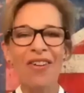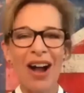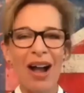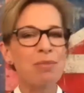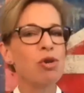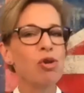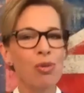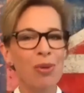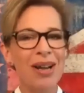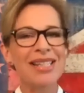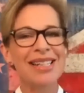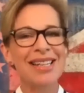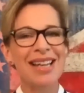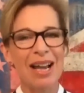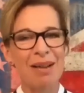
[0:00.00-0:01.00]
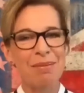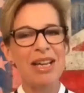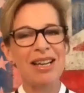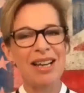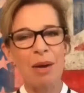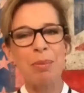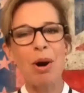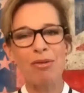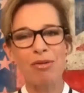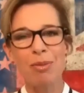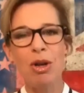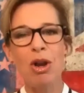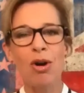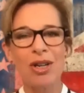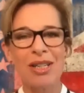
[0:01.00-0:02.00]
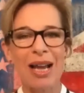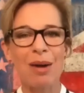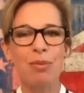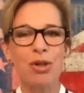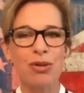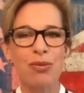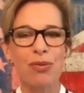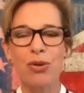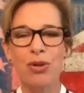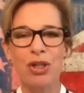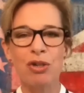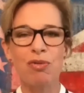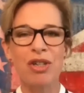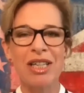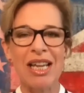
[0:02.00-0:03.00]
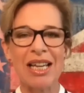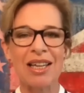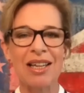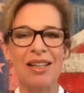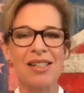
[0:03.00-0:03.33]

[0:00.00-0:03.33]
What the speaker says: always, apart from lockdown, which of course is ridiculous,